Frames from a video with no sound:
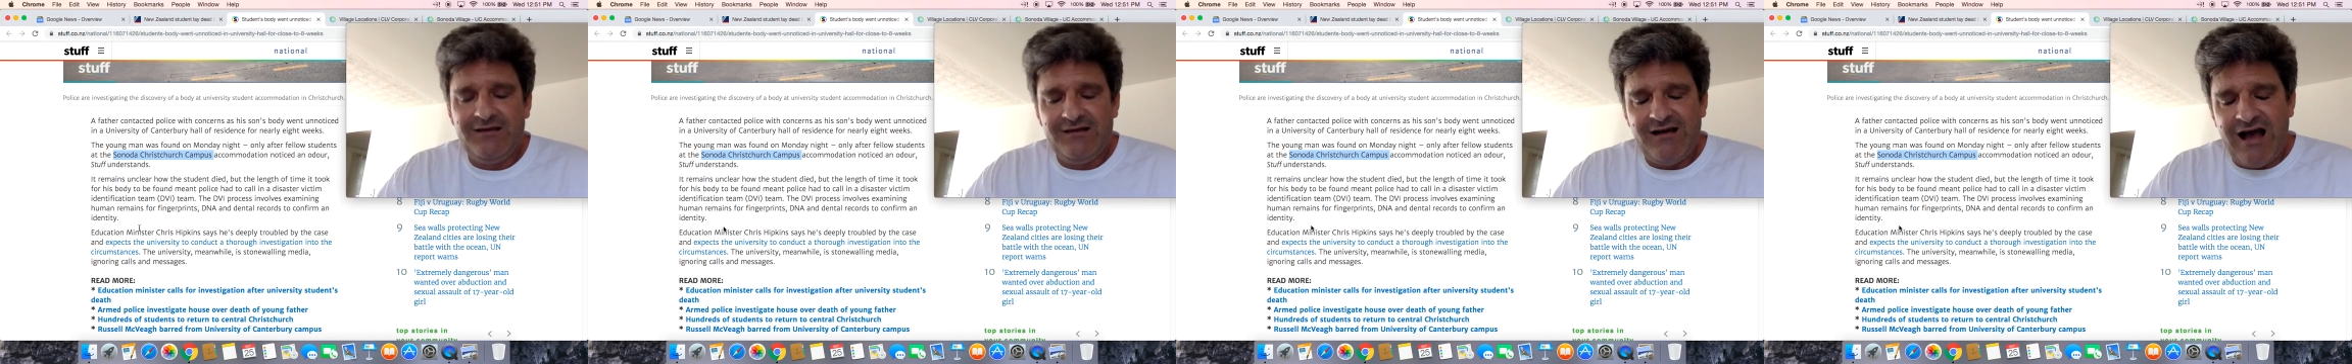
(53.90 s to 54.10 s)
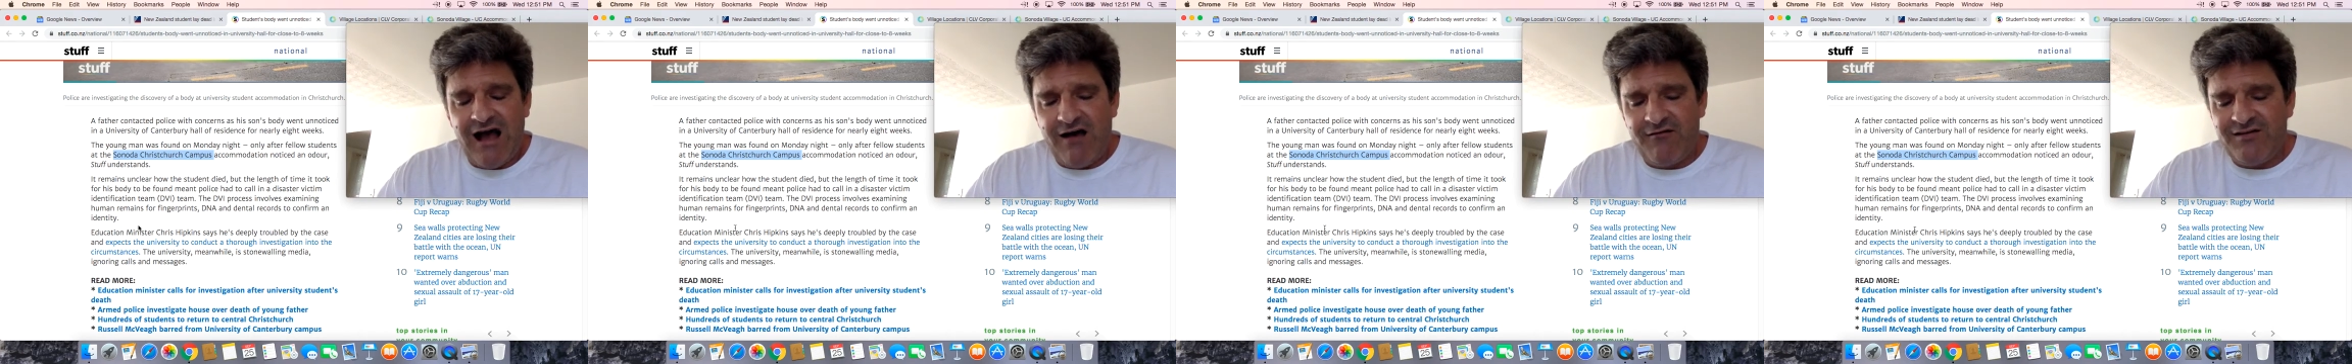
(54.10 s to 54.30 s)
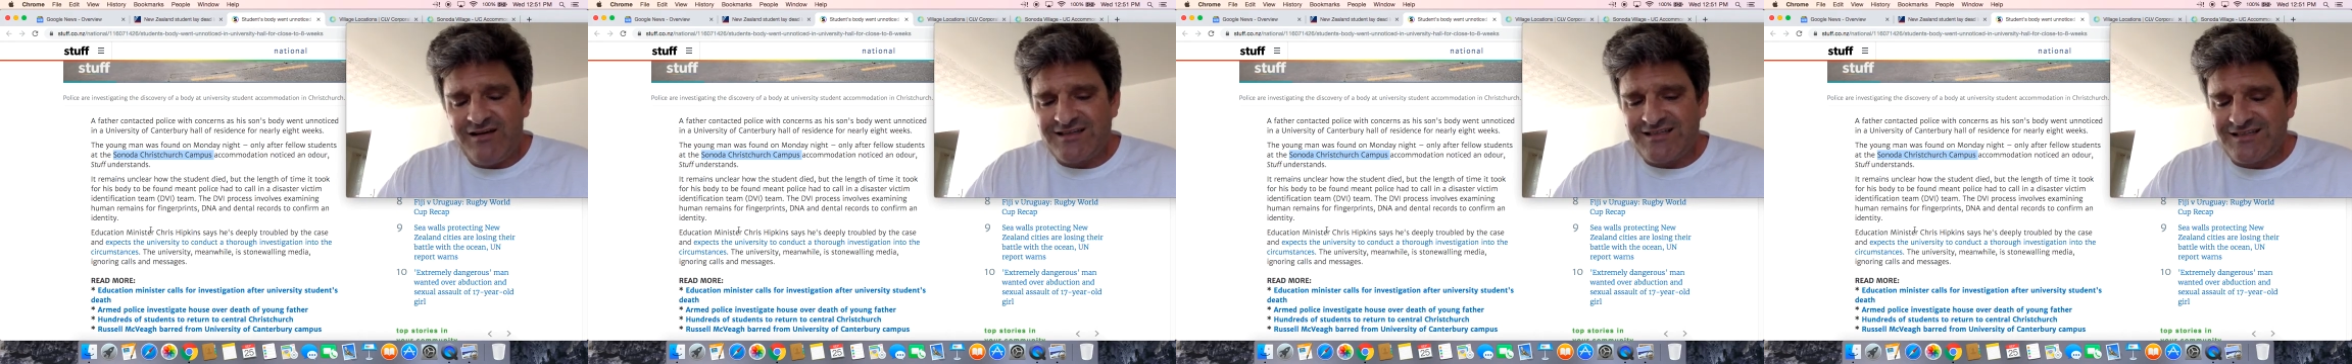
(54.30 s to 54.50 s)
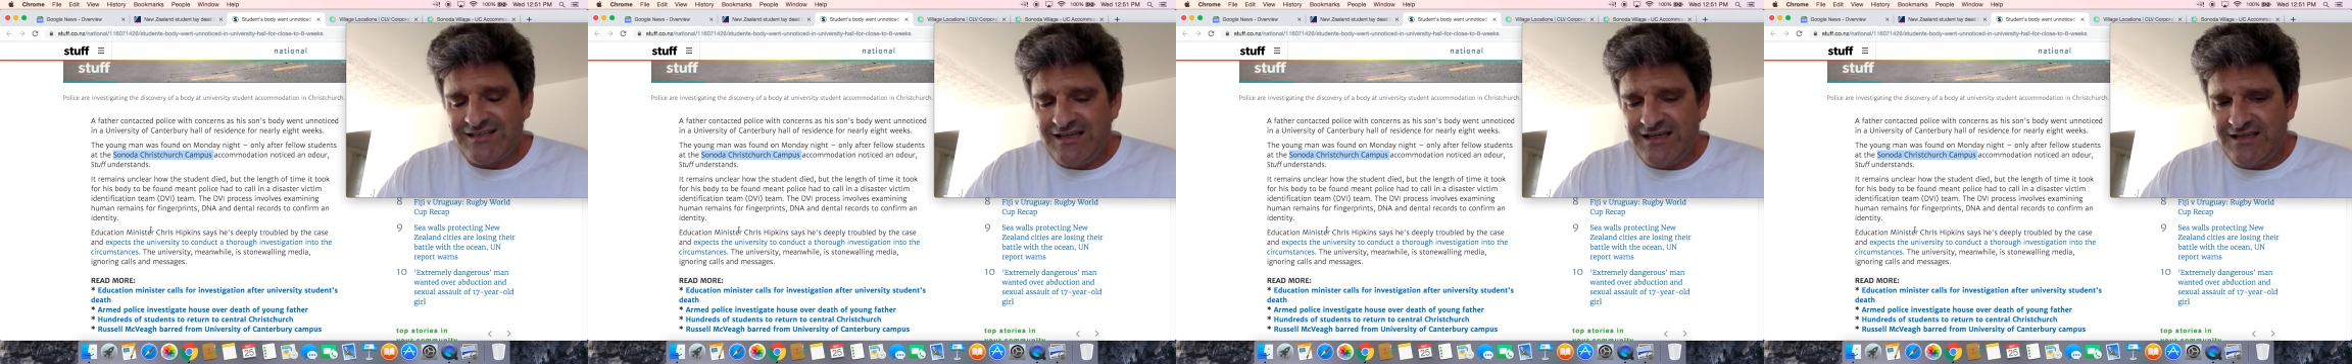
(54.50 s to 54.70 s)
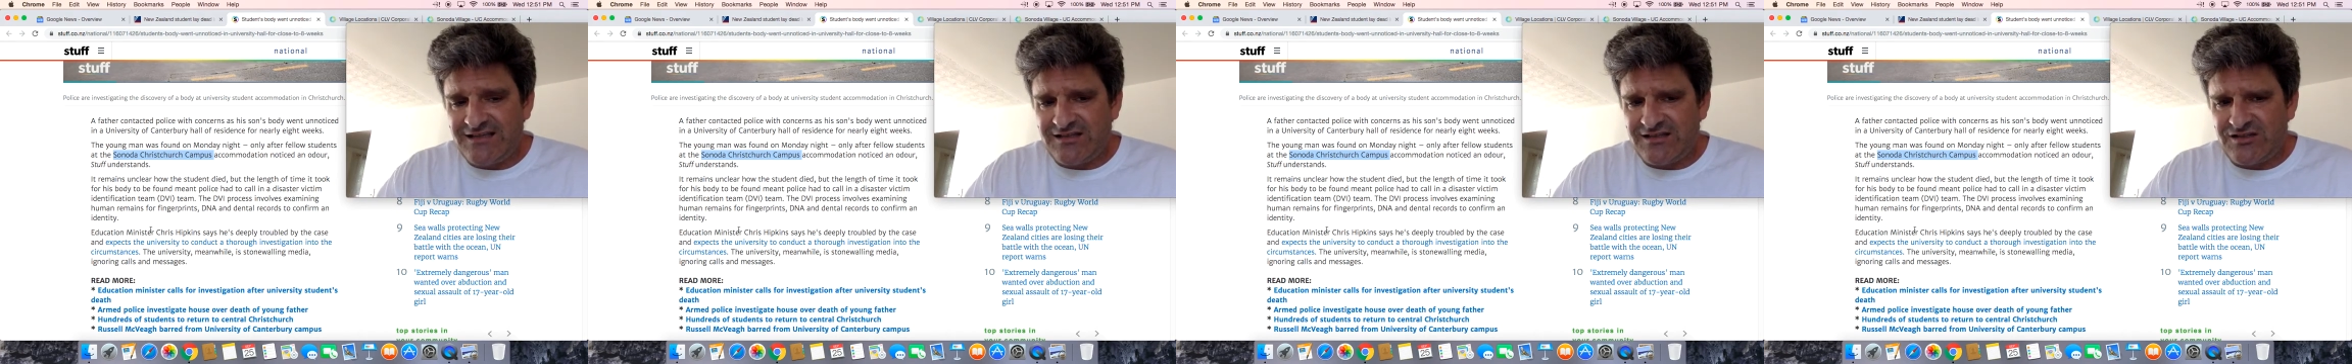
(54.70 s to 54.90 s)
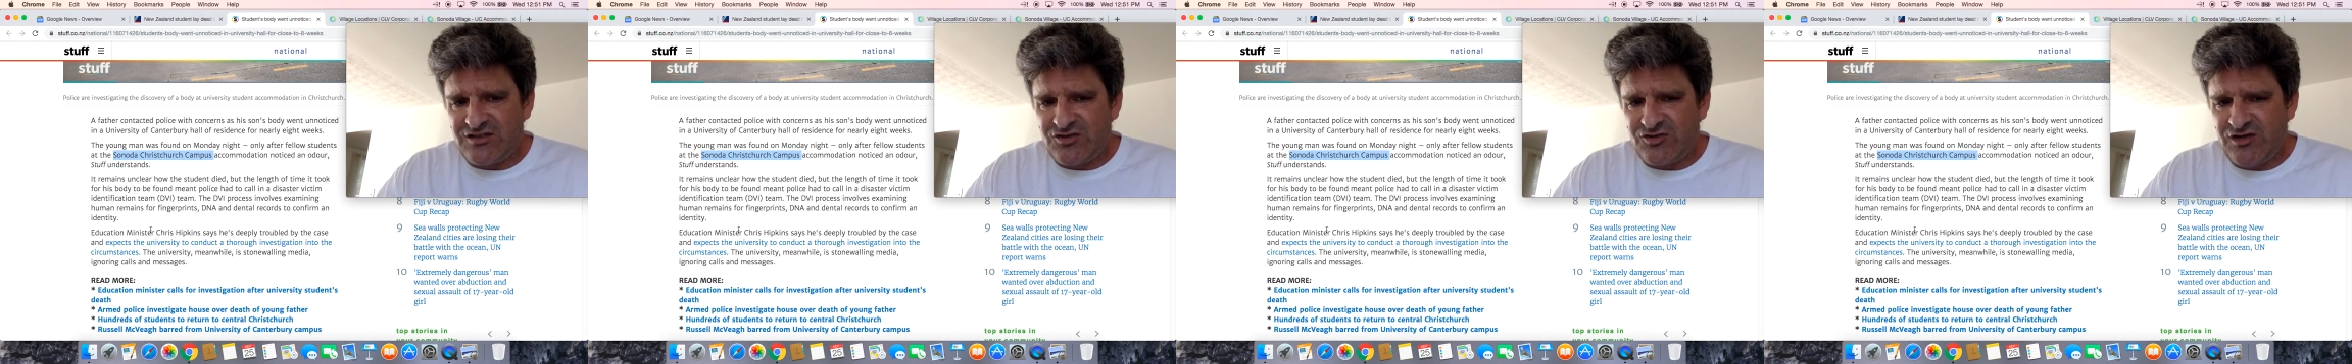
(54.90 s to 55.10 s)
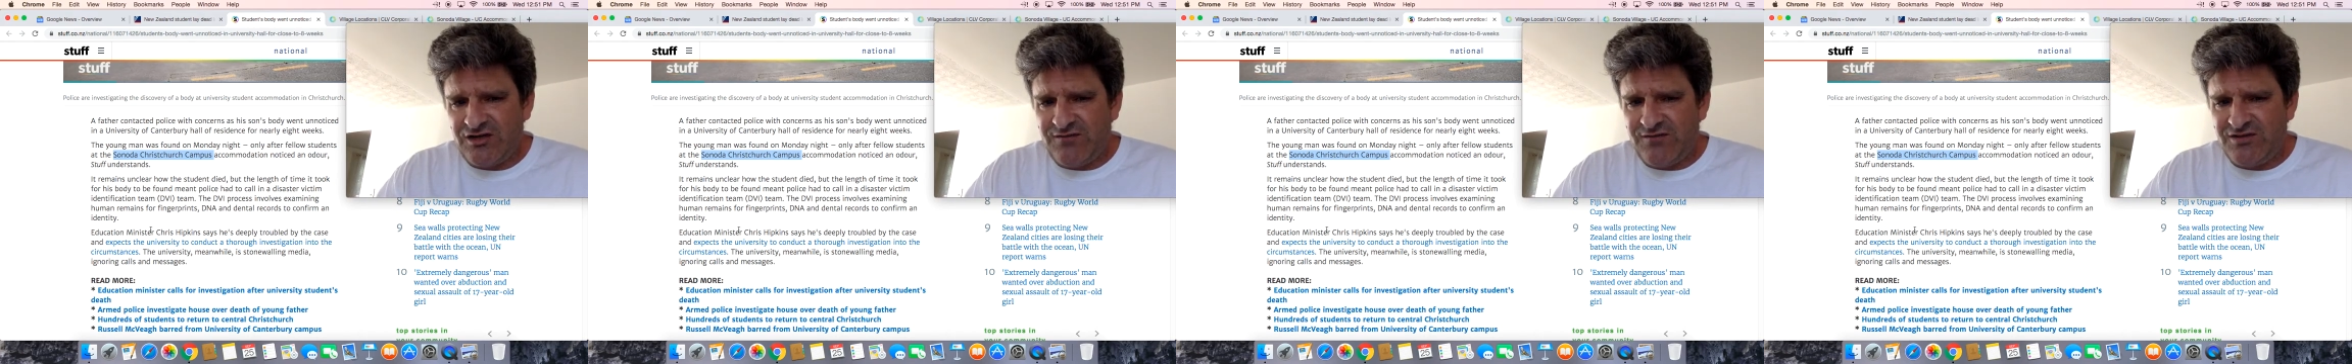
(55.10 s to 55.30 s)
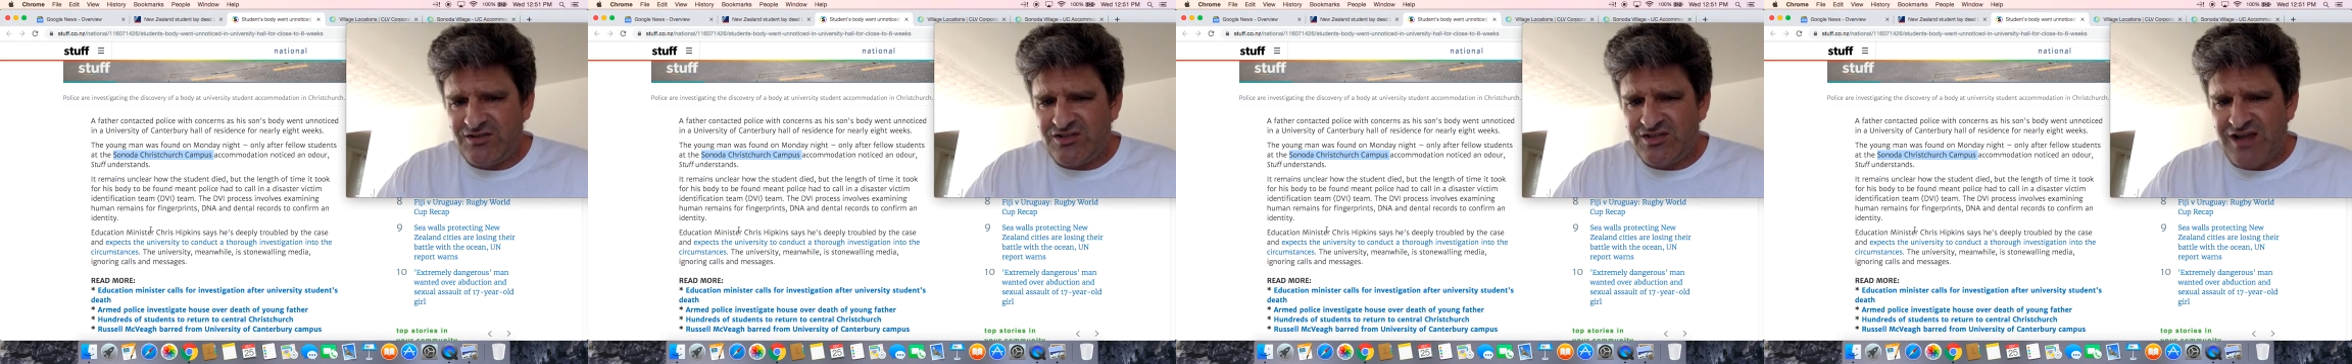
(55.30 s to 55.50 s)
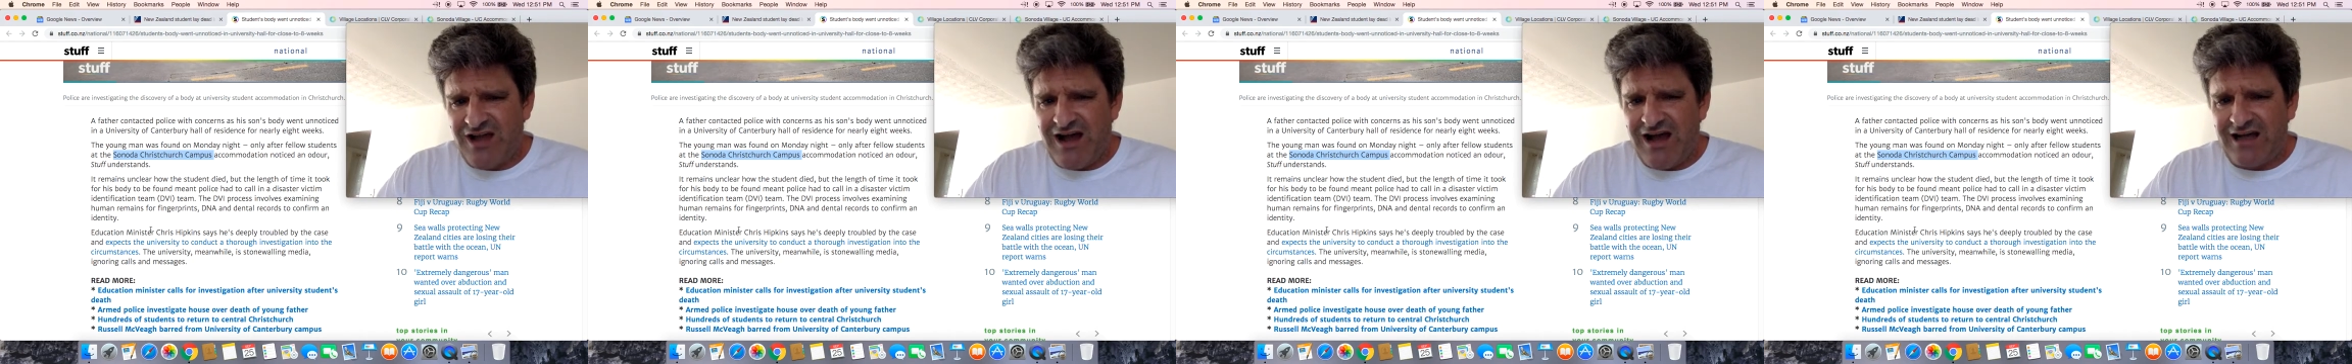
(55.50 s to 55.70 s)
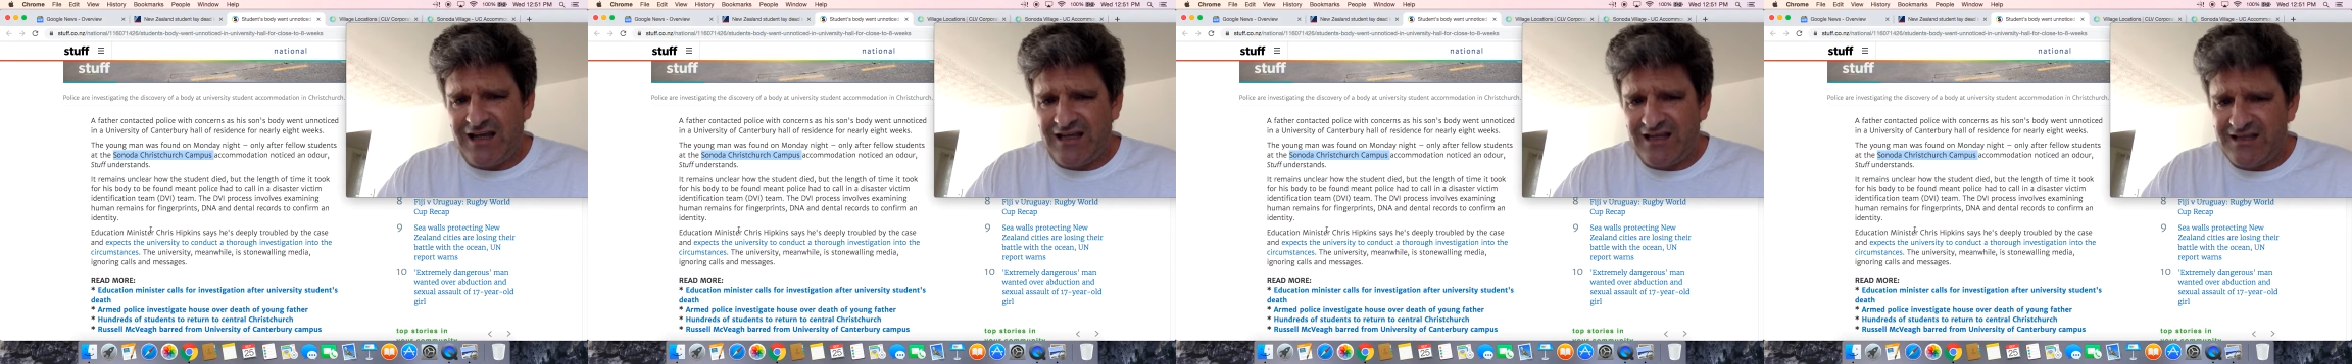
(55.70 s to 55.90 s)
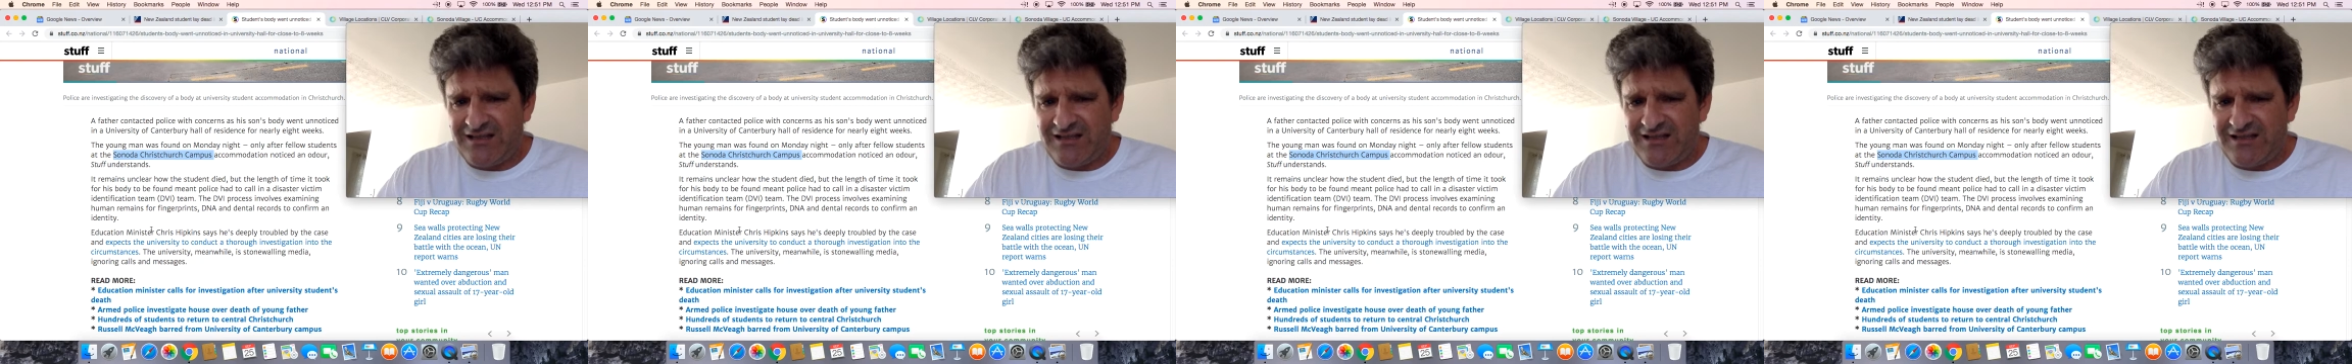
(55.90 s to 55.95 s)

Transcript: obviously it's extremely shocking